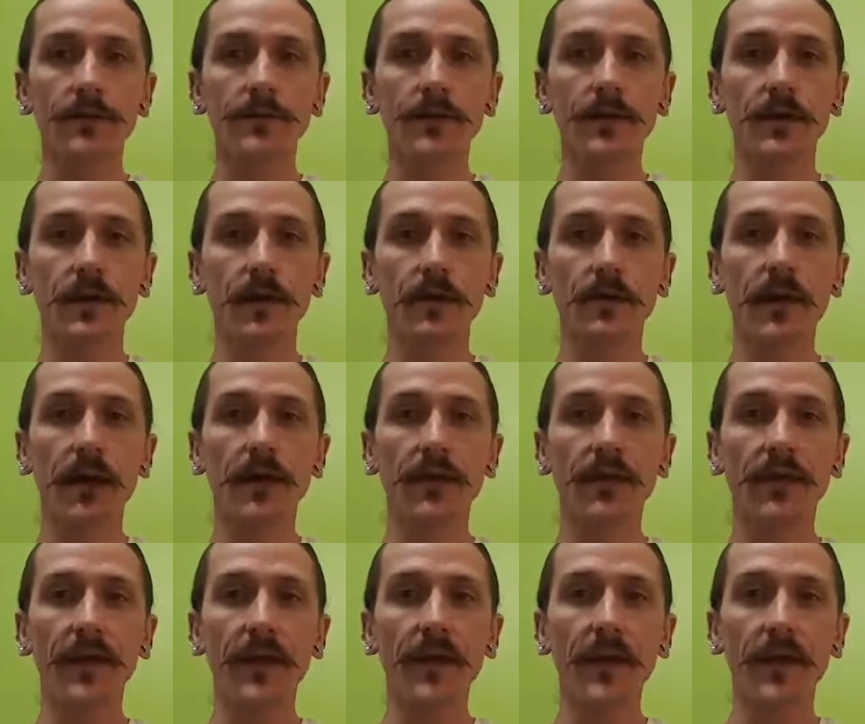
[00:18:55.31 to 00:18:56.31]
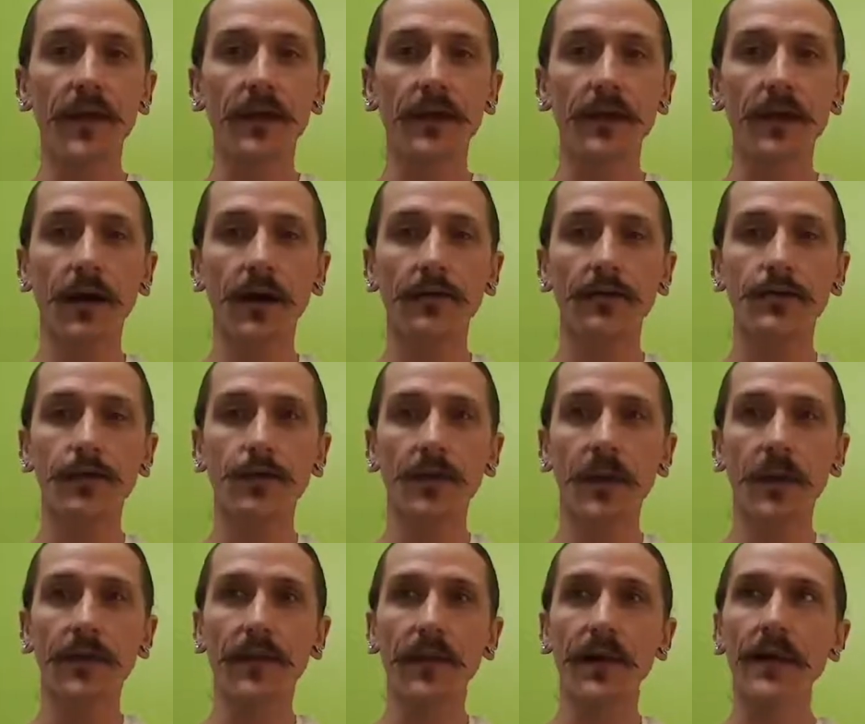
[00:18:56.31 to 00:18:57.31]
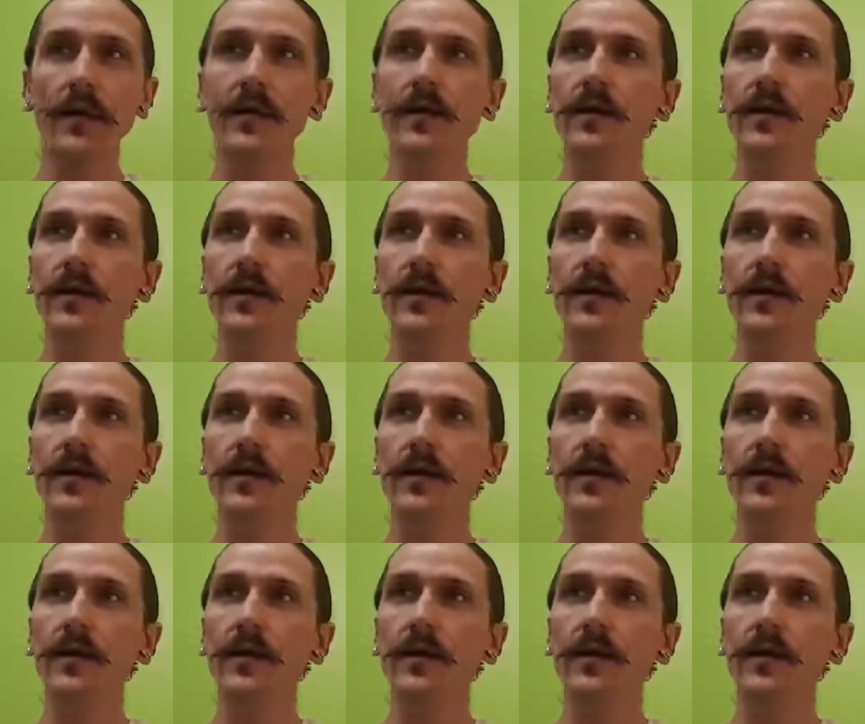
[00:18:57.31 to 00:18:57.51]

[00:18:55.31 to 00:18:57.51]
about there, up to about there,